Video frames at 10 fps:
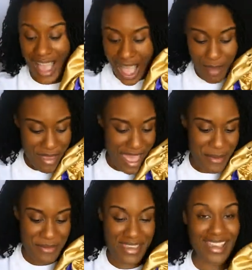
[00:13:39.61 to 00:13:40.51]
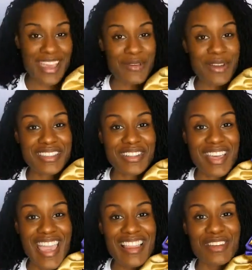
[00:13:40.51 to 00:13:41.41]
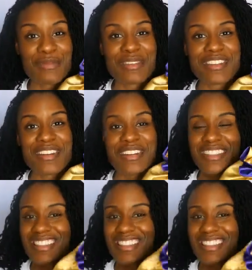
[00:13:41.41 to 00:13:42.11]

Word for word: I'm happy. I can't wait till Caitlin opens hers.